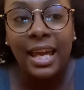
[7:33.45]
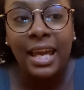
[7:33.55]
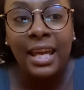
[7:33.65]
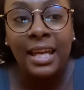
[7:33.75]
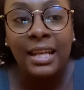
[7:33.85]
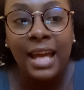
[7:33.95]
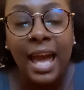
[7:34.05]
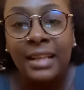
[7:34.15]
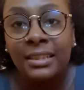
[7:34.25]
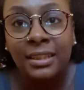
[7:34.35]
and
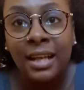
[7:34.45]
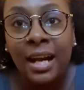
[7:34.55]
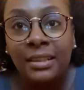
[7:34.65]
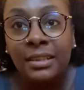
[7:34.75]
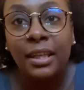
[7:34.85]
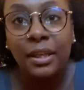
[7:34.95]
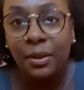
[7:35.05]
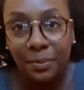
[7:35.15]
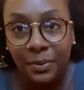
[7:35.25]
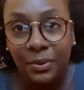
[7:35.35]
asking God to
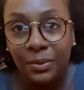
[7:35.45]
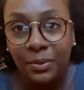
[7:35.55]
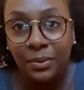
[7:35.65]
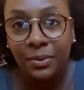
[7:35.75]
help you,